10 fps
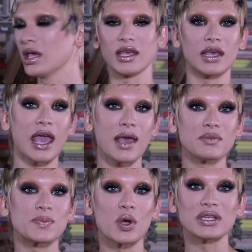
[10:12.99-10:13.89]
It came
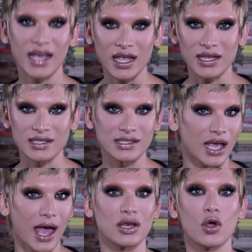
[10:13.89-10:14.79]
spontaneously.
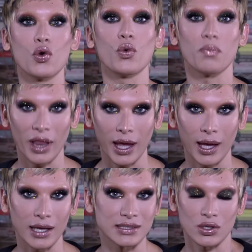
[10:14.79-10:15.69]
I had no
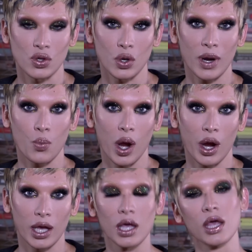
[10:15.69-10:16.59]
plan. I still don't know what I'm
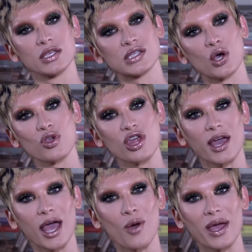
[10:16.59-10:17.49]
wearing. So
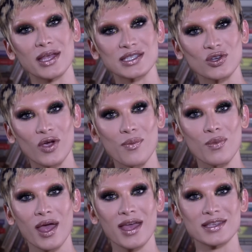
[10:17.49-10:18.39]
check out my
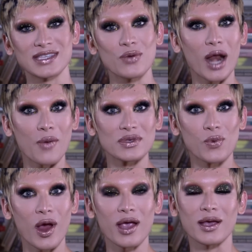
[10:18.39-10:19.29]
Instagram, see what I was
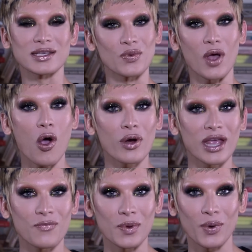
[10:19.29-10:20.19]
wearing because it will already
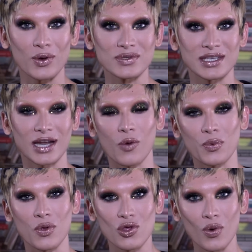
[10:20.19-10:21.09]
have been posted. I hope
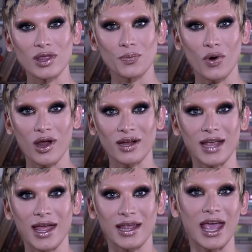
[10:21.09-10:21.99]
you're enjoying the product
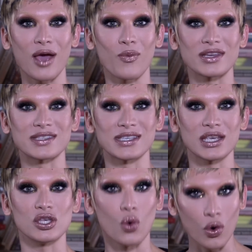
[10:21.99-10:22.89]
and I can't wait to see
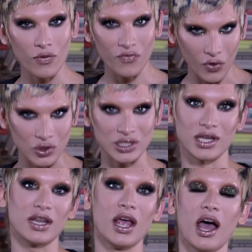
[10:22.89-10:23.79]
your
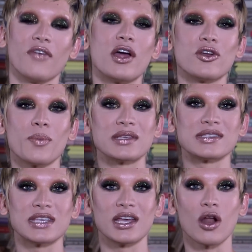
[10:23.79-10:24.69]
version of Under My
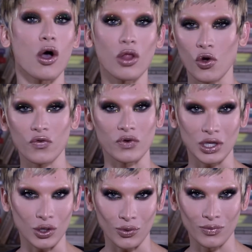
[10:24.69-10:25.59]
Skin all over
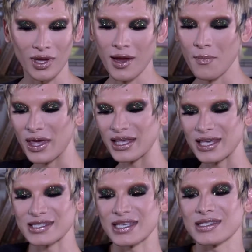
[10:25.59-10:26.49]
you. Big
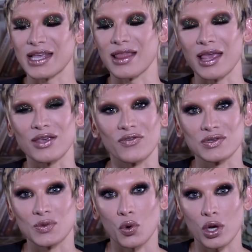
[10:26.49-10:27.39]
kisses and thank you for
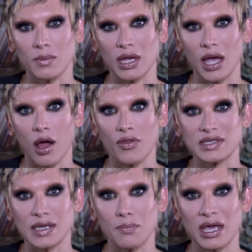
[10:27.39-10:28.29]
supporting me on
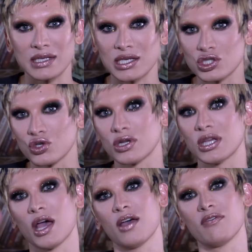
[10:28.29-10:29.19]
this amazing
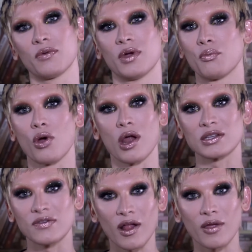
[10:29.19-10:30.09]
journey of product
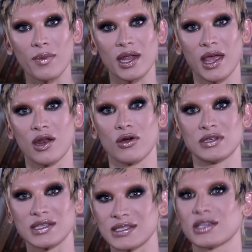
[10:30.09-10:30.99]
development and
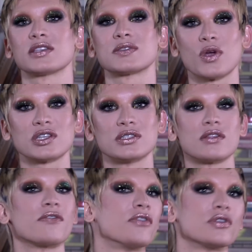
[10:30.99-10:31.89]
artistic expression to
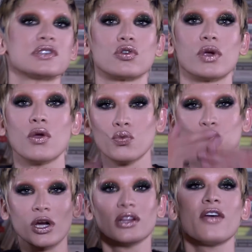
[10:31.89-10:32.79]
the fullest degree.
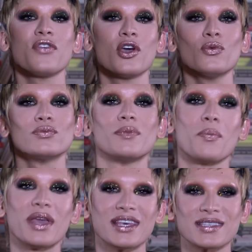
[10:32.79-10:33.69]
Love you.
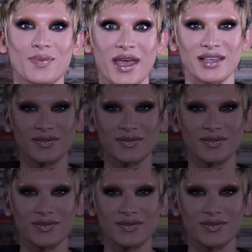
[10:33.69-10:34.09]
Big kiss. Bye.